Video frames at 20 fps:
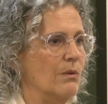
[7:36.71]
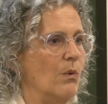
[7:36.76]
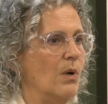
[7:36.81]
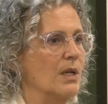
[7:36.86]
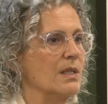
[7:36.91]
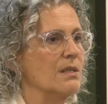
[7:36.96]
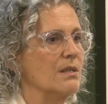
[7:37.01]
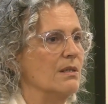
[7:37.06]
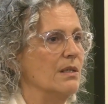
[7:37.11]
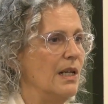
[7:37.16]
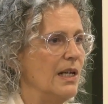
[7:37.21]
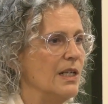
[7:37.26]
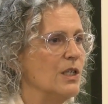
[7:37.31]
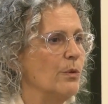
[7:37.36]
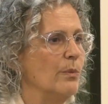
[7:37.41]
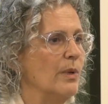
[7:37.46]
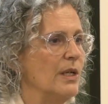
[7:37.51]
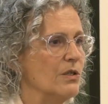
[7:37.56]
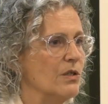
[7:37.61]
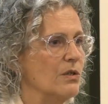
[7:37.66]
what's the
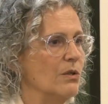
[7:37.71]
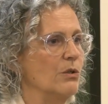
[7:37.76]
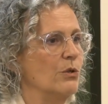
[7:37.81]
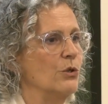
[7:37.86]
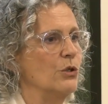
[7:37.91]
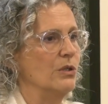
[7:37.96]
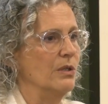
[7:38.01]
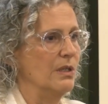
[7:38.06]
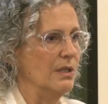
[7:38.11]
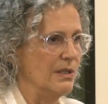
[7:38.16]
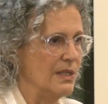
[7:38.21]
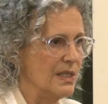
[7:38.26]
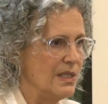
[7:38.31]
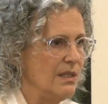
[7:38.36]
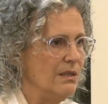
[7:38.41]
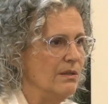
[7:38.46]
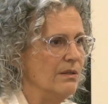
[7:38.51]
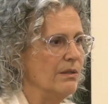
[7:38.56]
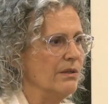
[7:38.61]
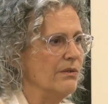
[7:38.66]
nature-based solution
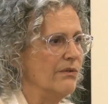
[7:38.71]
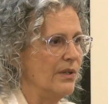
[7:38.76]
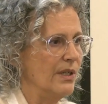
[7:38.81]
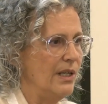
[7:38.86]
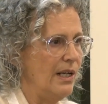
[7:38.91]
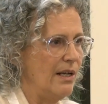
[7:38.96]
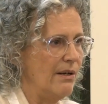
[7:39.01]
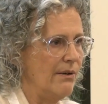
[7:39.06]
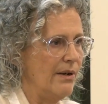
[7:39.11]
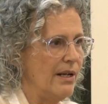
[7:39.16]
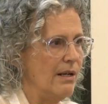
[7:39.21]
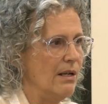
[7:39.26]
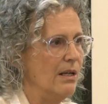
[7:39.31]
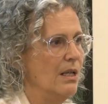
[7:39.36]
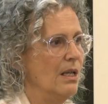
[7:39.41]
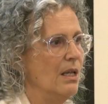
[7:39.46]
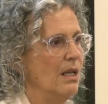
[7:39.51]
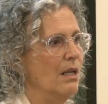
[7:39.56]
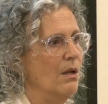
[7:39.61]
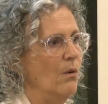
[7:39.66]
considered for the area,
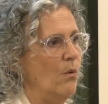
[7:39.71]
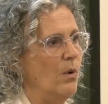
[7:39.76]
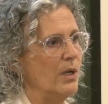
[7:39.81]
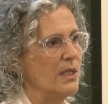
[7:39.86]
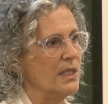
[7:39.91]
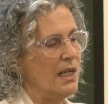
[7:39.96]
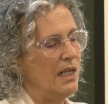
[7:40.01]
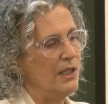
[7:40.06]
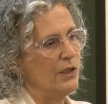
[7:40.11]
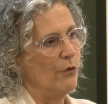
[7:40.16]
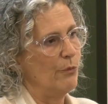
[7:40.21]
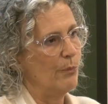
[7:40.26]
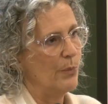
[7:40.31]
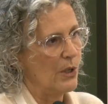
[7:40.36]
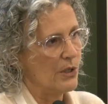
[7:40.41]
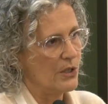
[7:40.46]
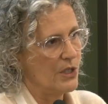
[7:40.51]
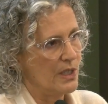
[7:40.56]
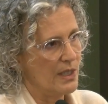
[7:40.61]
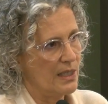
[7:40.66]
what kind of
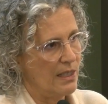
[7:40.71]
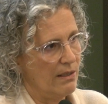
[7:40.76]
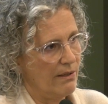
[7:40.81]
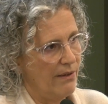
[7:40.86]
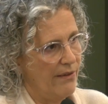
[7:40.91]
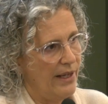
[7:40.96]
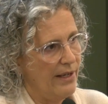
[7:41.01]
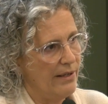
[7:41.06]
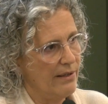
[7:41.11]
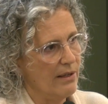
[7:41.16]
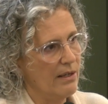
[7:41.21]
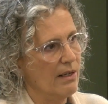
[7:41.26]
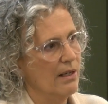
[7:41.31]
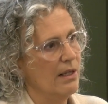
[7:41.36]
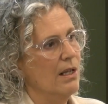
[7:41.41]
projects are there,